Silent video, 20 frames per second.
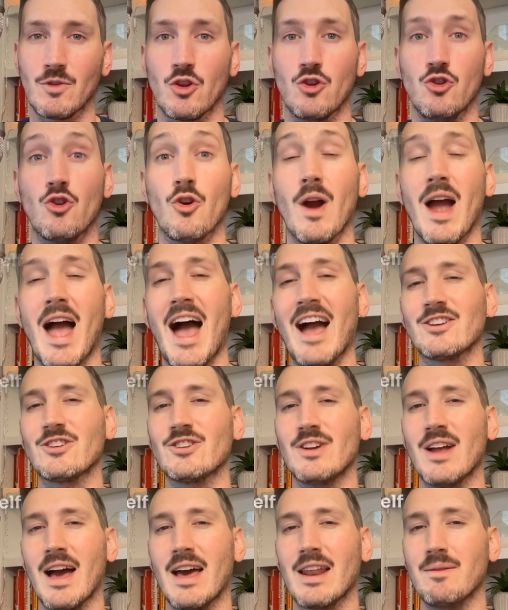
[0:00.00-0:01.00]
Your
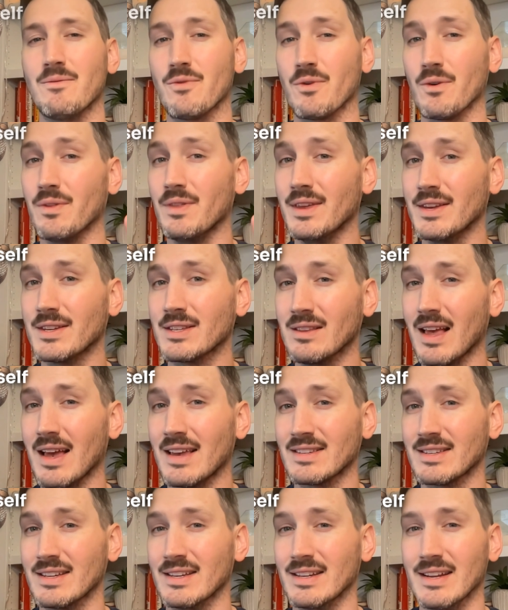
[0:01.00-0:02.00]
action item for this
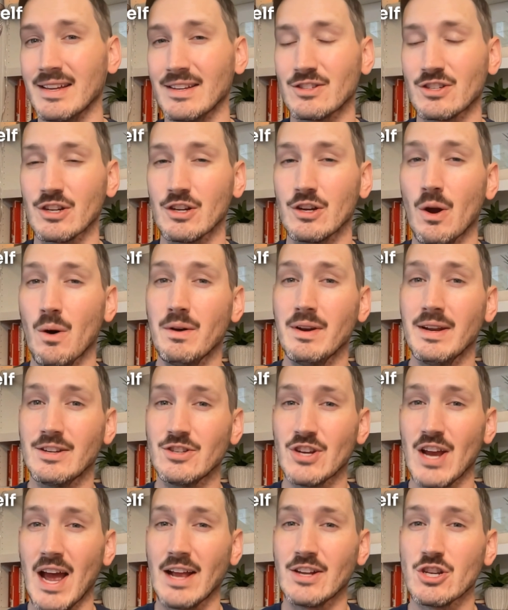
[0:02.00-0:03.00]
lesson is to go into
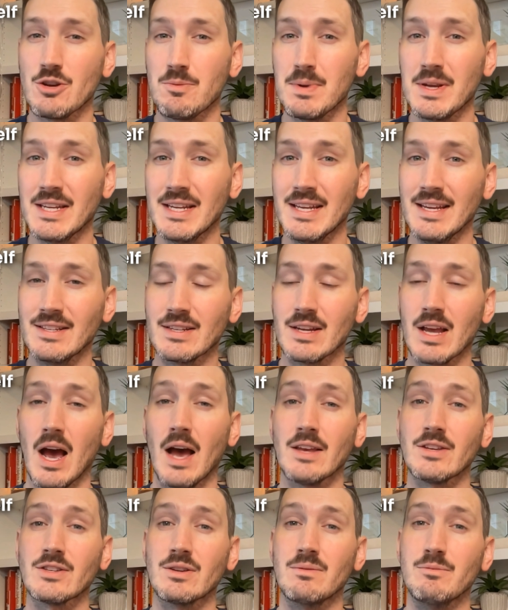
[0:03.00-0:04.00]
ChatGPT's
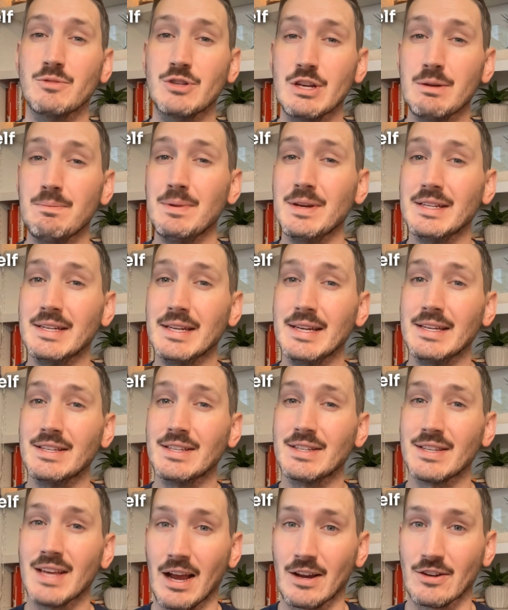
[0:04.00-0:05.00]
custom GPT
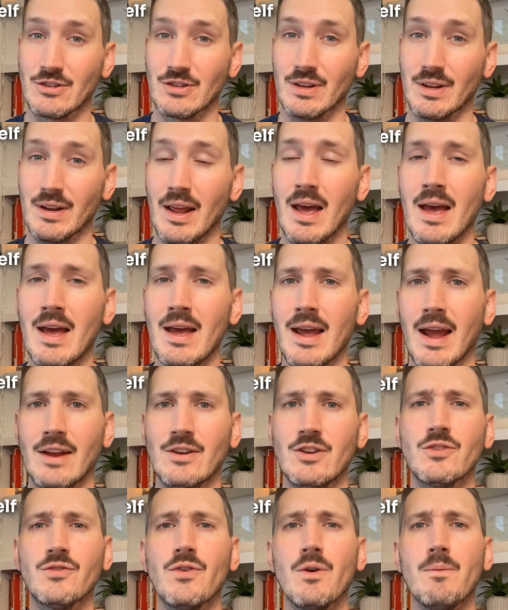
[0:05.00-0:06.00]
section and
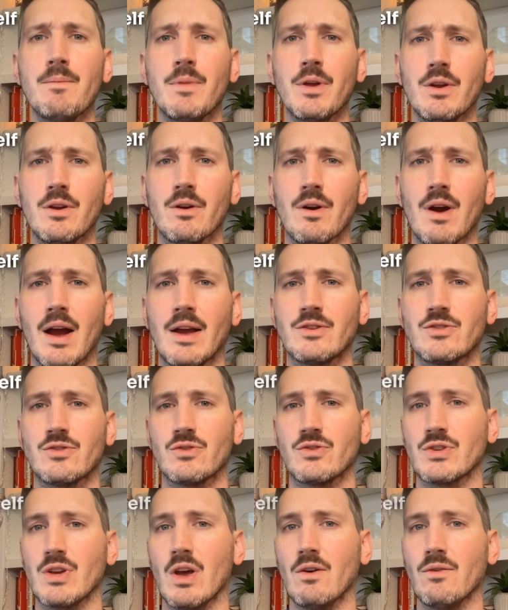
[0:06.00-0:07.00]
just familiarize
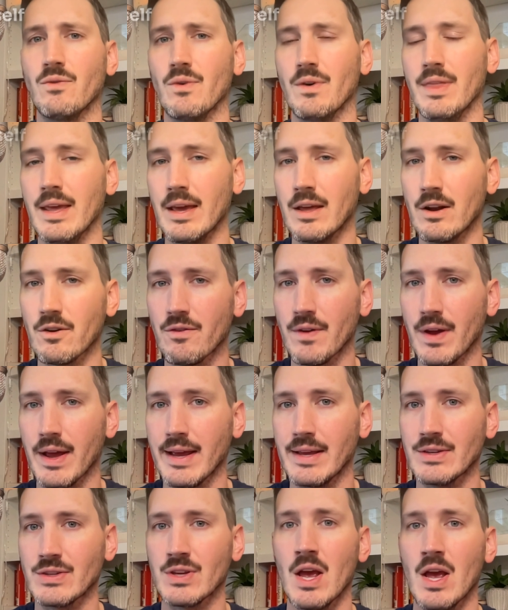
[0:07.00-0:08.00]
yourself with the
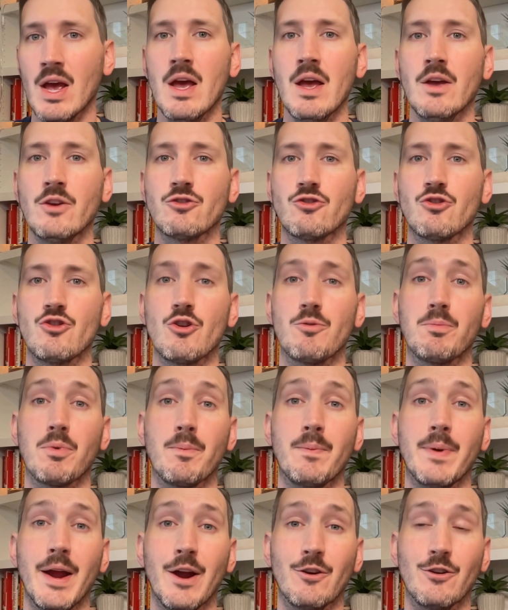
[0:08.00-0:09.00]
interface so you're
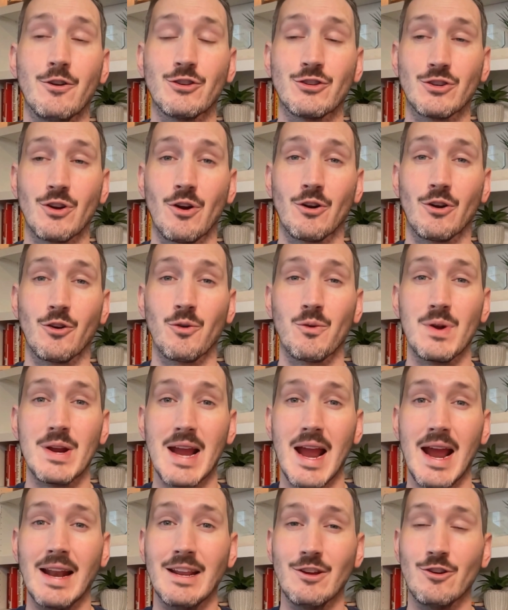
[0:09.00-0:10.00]
prepared to start
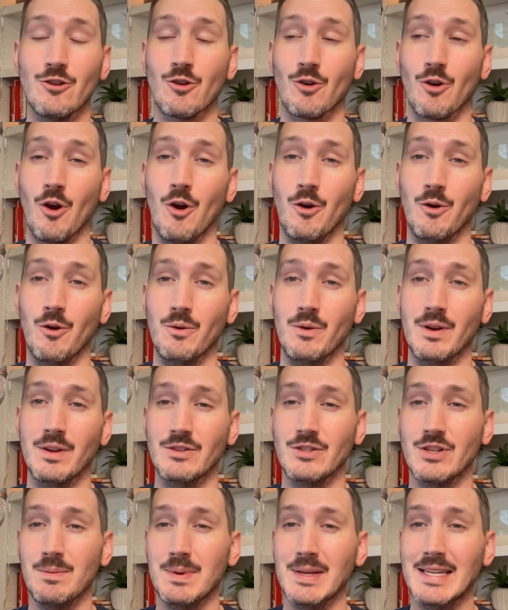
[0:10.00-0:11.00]
creating your own
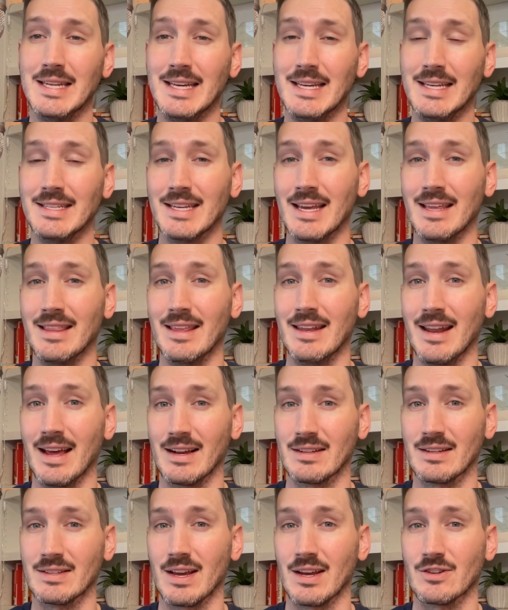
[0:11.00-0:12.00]
GPTs in the
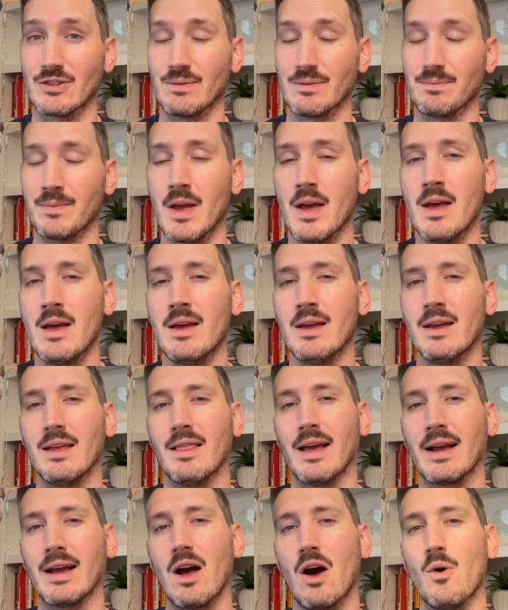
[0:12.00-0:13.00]
next section.
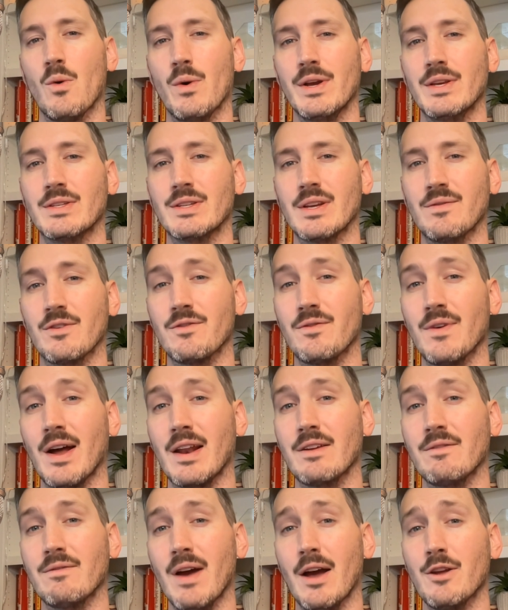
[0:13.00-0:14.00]
Like always, if you're
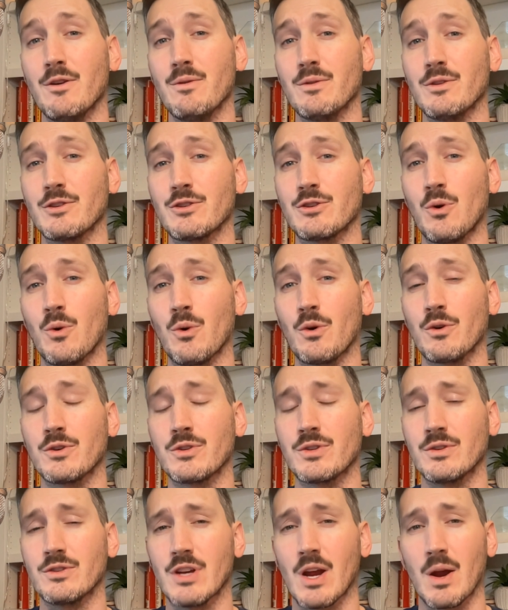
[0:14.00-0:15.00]
finding value in this
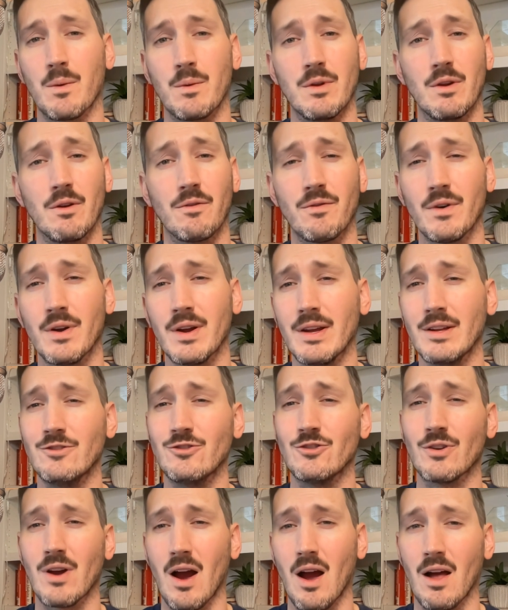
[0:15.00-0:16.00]
course, share it with your friends,
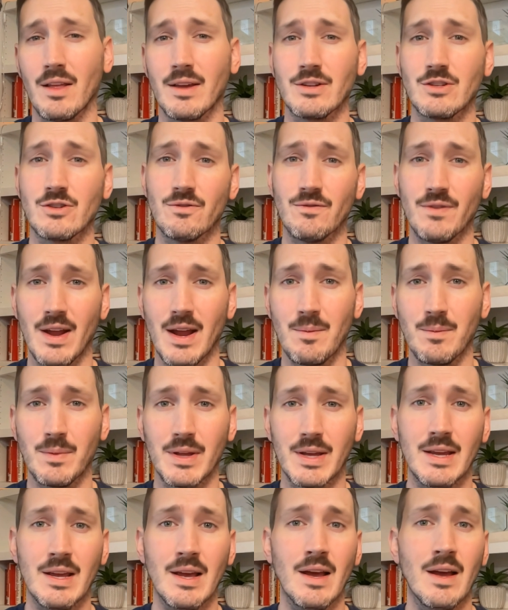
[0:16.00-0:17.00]
your colleagues, your
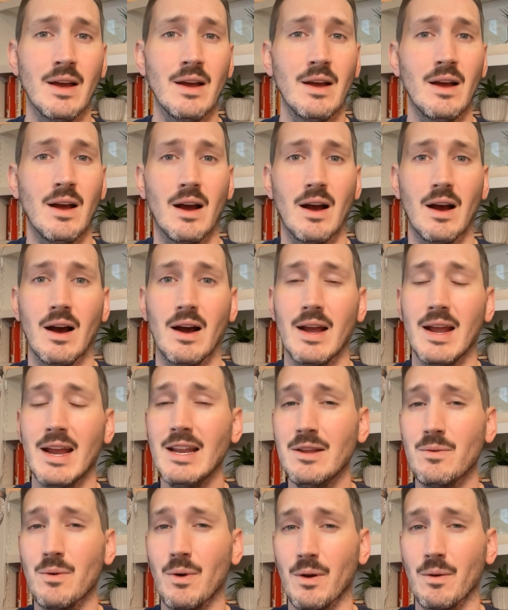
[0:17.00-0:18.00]
family,
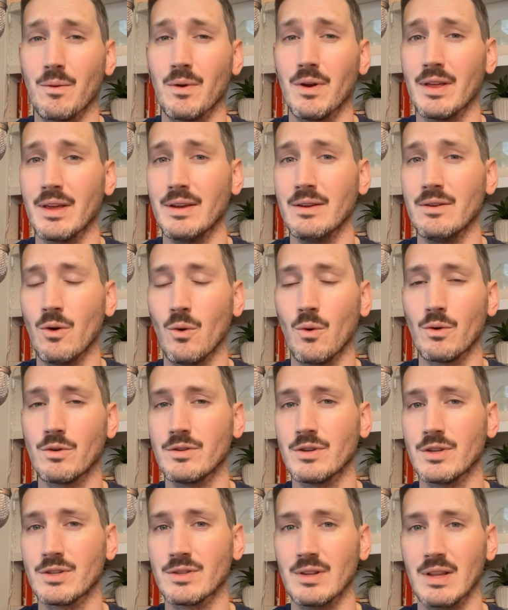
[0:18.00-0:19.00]
anyone really, or
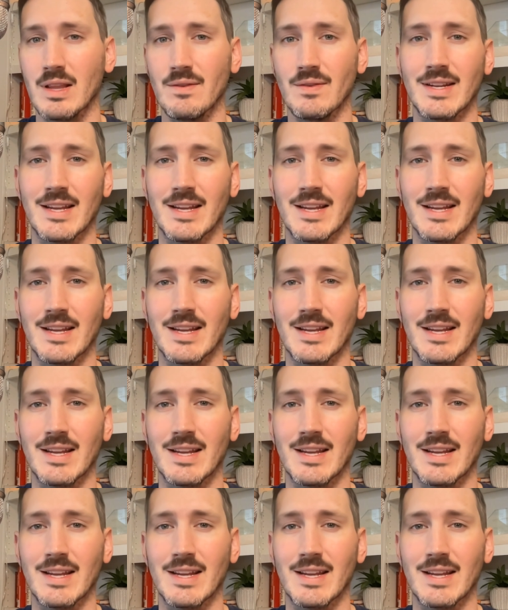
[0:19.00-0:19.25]
just leave a